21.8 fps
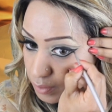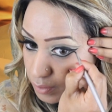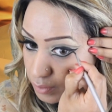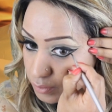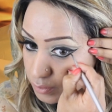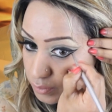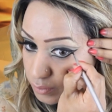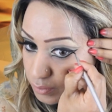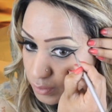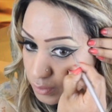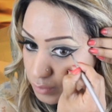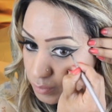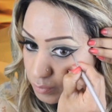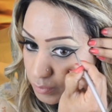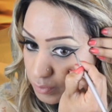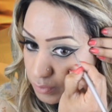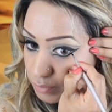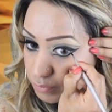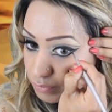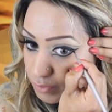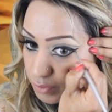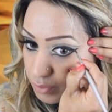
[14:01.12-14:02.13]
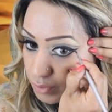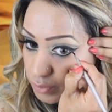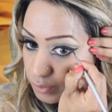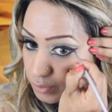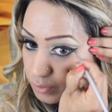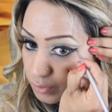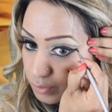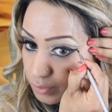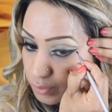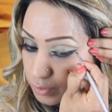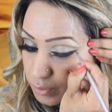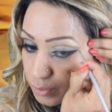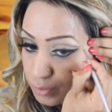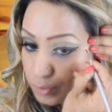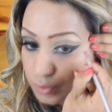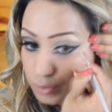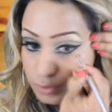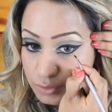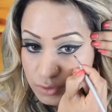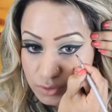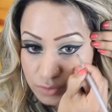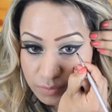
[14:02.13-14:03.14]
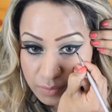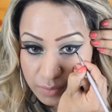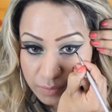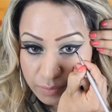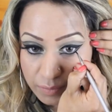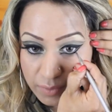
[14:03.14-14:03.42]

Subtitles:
you can move on. Just